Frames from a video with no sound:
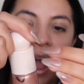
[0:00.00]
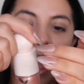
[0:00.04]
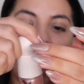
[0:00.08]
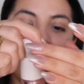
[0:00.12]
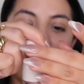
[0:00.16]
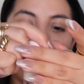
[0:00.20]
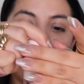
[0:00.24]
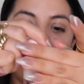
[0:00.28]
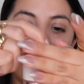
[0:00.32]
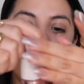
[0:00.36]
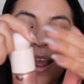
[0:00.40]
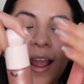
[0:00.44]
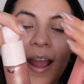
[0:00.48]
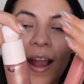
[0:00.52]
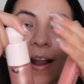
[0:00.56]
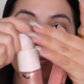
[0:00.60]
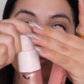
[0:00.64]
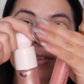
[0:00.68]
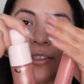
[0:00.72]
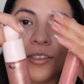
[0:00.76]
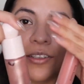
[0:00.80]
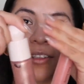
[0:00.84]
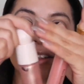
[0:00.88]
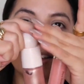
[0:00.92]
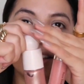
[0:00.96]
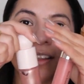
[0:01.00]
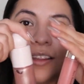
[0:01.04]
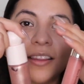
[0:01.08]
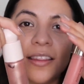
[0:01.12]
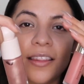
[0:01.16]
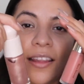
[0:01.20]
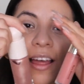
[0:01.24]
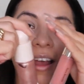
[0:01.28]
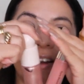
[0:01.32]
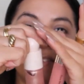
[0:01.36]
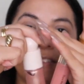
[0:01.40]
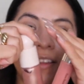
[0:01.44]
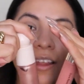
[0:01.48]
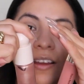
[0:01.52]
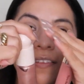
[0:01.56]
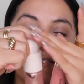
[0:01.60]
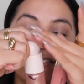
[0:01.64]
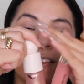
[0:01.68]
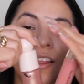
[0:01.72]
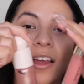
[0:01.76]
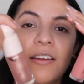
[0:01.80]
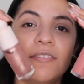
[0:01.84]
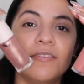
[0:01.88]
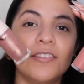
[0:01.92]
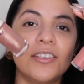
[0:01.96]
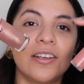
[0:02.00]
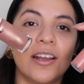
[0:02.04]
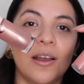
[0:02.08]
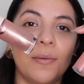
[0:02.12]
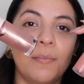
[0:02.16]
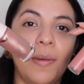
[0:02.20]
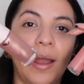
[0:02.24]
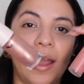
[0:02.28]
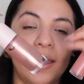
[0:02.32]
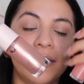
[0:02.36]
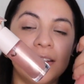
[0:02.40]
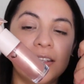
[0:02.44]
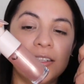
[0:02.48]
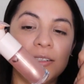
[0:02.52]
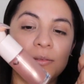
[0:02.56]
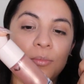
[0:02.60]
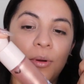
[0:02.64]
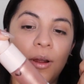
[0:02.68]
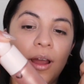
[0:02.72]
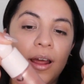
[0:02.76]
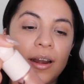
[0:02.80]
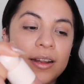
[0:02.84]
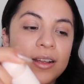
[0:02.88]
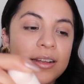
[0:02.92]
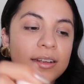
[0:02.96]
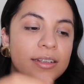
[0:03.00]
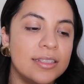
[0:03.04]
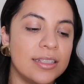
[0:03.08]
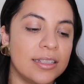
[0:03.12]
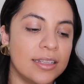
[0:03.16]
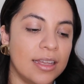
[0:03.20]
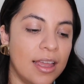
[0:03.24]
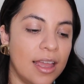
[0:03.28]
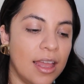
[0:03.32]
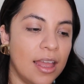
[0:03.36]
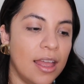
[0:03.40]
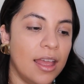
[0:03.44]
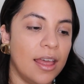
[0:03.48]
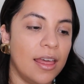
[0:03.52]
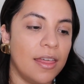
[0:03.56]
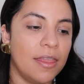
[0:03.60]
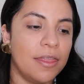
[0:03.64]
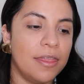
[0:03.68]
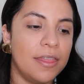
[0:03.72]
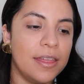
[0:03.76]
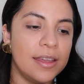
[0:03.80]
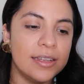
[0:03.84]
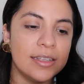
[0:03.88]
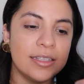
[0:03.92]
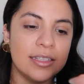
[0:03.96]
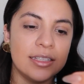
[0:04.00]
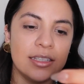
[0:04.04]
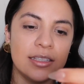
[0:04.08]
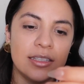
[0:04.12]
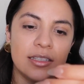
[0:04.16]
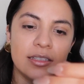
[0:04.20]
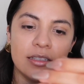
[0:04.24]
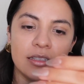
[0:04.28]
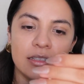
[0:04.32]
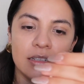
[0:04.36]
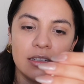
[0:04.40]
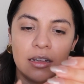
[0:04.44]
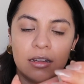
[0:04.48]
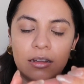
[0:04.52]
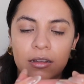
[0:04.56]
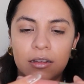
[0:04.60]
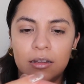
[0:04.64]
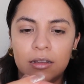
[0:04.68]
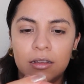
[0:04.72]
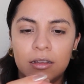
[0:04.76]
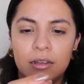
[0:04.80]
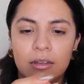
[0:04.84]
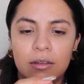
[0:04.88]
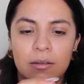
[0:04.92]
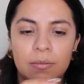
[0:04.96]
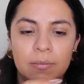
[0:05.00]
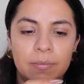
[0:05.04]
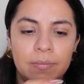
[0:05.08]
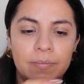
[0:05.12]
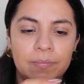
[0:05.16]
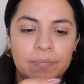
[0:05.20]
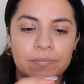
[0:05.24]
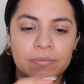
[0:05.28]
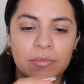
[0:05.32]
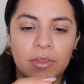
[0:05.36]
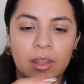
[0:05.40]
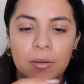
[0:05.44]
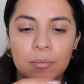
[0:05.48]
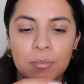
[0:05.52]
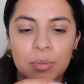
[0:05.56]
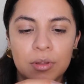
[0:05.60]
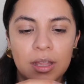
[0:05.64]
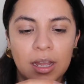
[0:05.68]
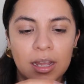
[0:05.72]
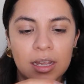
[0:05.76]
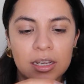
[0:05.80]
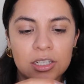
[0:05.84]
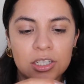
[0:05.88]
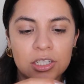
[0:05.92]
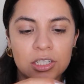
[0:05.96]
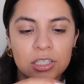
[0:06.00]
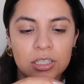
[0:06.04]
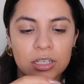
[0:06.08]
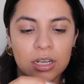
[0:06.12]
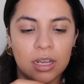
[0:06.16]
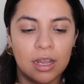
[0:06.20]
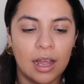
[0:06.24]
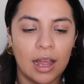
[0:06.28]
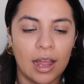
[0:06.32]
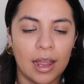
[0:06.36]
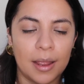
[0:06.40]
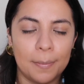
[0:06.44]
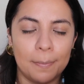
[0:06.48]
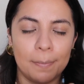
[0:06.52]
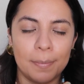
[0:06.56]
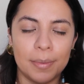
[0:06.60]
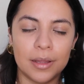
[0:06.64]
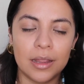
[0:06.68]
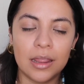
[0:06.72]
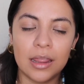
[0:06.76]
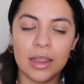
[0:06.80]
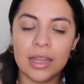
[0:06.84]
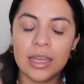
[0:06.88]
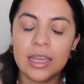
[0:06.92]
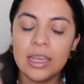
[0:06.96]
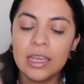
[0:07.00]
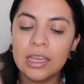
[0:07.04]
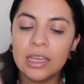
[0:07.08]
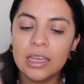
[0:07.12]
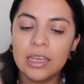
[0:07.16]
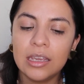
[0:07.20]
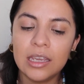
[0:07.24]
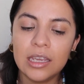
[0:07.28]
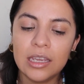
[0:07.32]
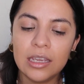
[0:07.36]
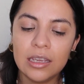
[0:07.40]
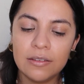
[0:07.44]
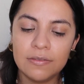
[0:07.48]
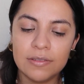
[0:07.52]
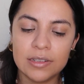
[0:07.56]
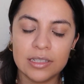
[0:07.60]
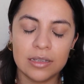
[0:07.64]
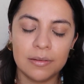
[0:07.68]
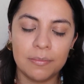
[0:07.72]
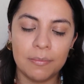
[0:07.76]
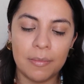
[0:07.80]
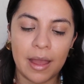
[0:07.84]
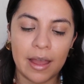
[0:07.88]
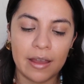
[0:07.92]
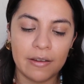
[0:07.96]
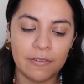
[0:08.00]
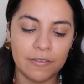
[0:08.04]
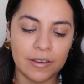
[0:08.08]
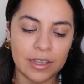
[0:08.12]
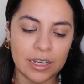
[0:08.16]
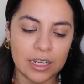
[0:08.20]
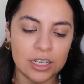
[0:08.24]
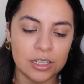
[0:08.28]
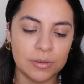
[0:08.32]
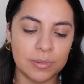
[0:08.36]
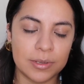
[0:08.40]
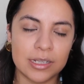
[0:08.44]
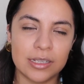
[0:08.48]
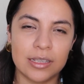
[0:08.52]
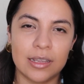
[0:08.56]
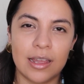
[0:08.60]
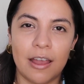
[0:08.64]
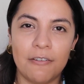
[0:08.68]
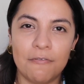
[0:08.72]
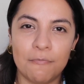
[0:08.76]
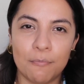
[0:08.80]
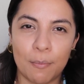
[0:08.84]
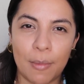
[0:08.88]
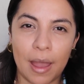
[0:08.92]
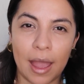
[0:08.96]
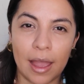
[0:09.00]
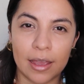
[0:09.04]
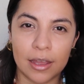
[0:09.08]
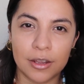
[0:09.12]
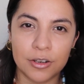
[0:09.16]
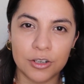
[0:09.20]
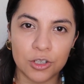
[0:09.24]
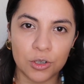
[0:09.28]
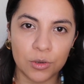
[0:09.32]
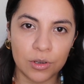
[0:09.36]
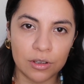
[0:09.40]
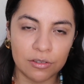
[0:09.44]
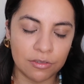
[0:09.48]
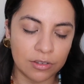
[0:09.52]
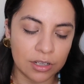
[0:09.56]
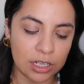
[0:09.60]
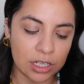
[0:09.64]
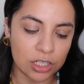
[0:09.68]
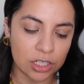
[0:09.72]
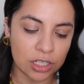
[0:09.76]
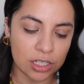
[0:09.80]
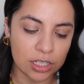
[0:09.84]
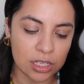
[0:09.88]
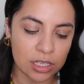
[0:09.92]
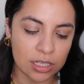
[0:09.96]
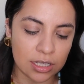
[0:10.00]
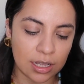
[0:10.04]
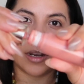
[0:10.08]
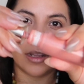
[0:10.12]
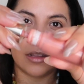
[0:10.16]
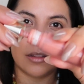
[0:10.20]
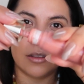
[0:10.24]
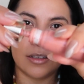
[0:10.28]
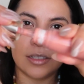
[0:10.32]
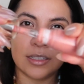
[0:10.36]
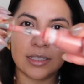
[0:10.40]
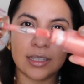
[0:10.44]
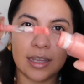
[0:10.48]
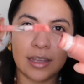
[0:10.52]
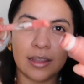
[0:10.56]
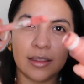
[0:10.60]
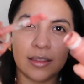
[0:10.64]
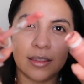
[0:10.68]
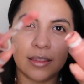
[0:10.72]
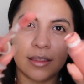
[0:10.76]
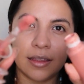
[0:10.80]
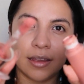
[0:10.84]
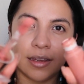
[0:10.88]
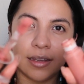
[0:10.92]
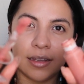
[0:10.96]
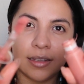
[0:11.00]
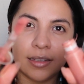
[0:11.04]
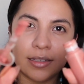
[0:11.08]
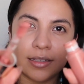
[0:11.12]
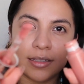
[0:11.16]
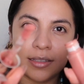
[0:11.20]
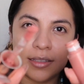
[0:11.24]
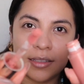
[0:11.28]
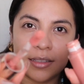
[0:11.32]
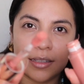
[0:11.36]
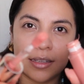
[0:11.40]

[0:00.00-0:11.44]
I absolutely love, love, love to combine these products. This blush, I believe, is a matte finish because they have matte and dewy finishes, but it looks like this.